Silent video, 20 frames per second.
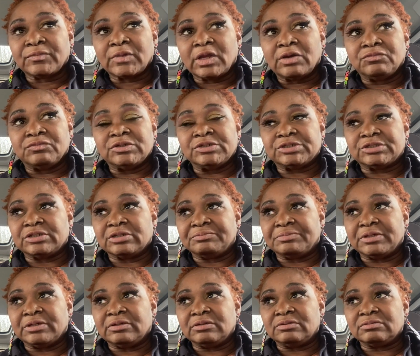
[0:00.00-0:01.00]
We should
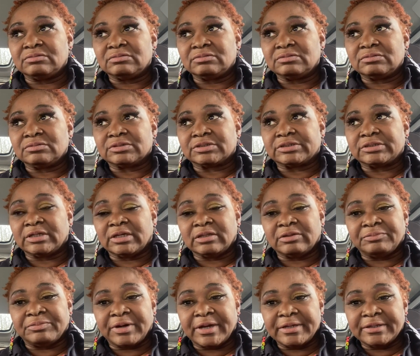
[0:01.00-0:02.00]
be
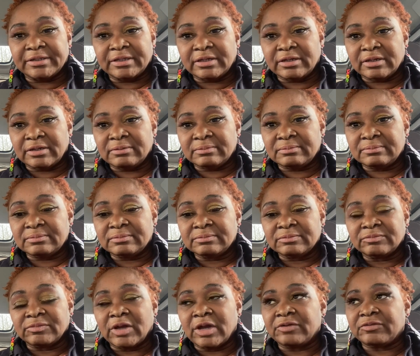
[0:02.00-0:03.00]
celebrating him.
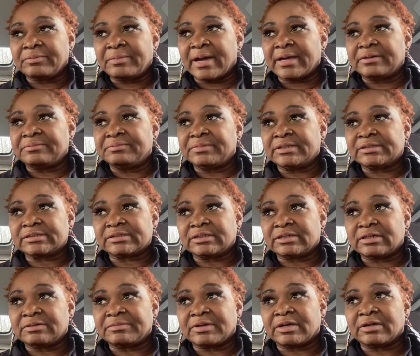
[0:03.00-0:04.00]
Everybody missed
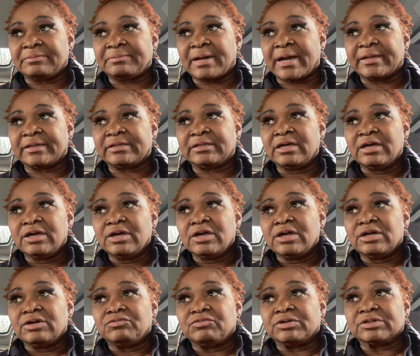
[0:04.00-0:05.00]
him. Everybody
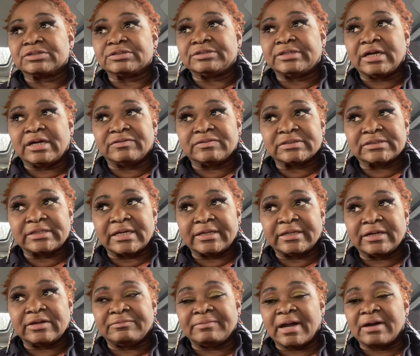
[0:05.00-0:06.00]
was devastated.
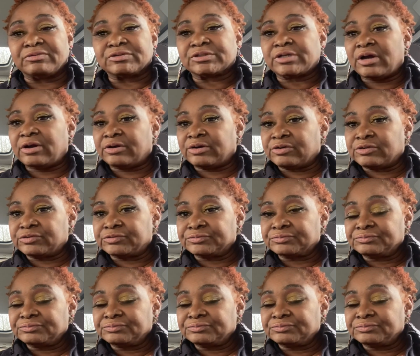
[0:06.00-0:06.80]
Everybody was hurt.